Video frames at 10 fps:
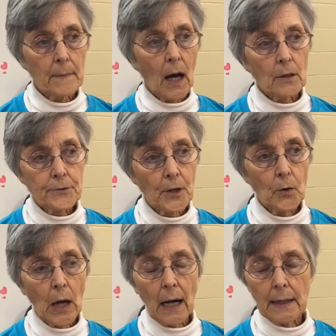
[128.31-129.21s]

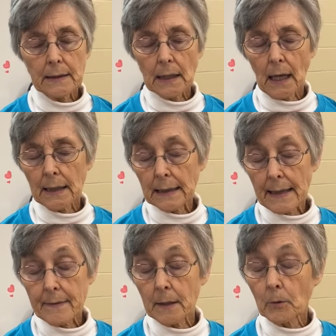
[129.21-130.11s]
Also, I
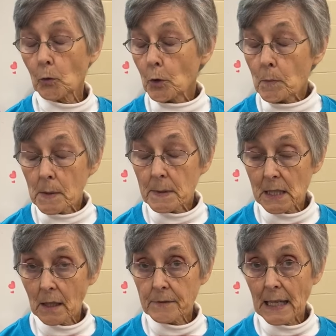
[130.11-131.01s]
let them groom
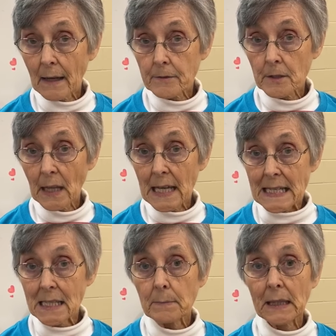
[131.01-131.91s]
themselves after they
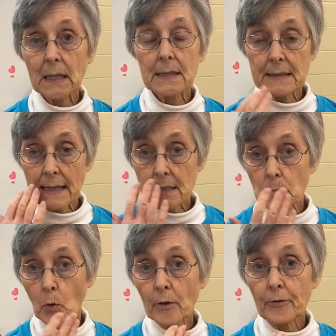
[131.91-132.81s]
eat because that's
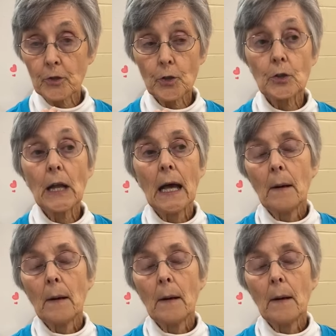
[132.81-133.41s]
more food,